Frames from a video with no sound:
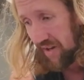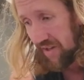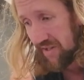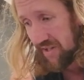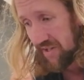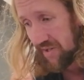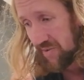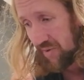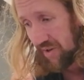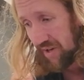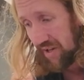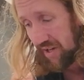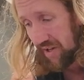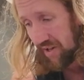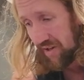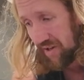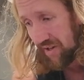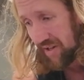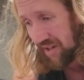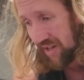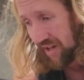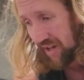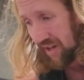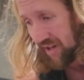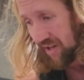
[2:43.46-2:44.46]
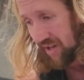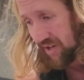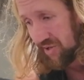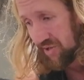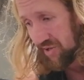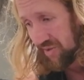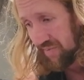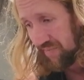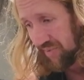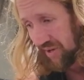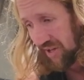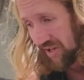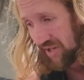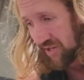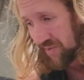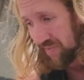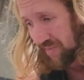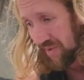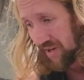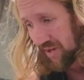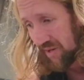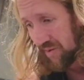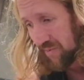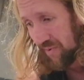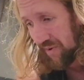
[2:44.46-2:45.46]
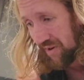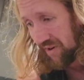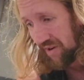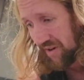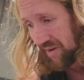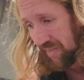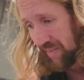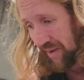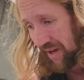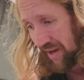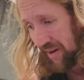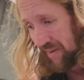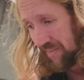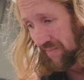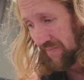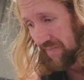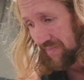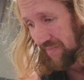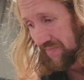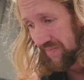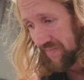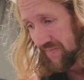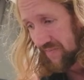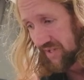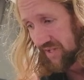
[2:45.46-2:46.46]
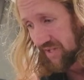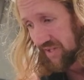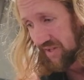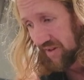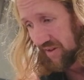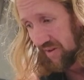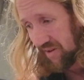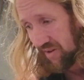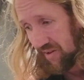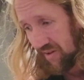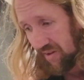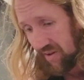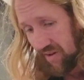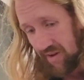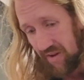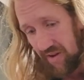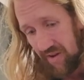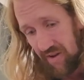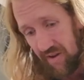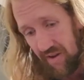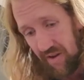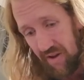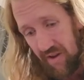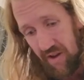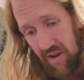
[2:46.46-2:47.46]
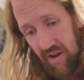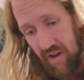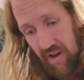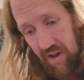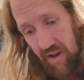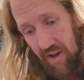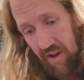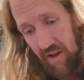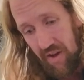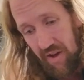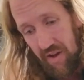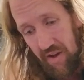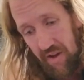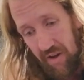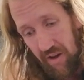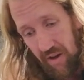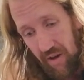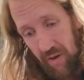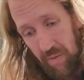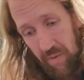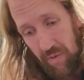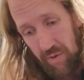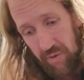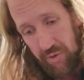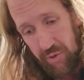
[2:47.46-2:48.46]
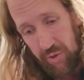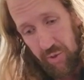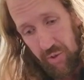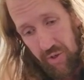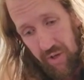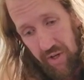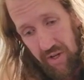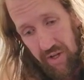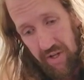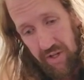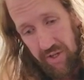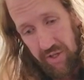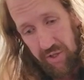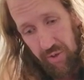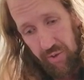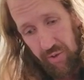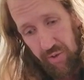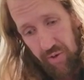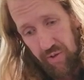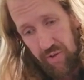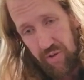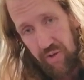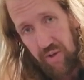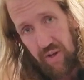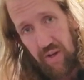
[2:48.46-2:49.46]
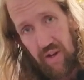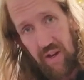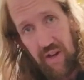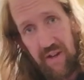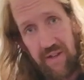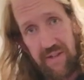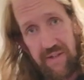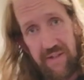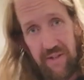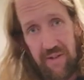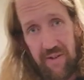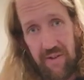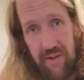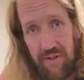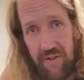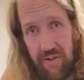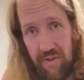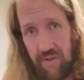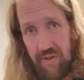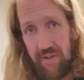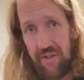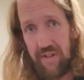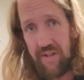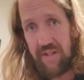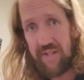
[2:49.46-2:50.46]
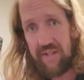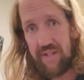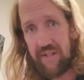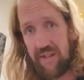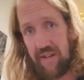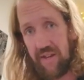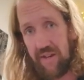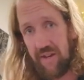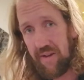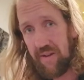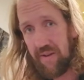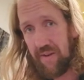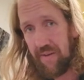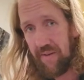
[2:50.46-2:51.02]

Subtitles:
I just want to kind of gauge and benchmark where I'm at. So I will try and talk as I do this.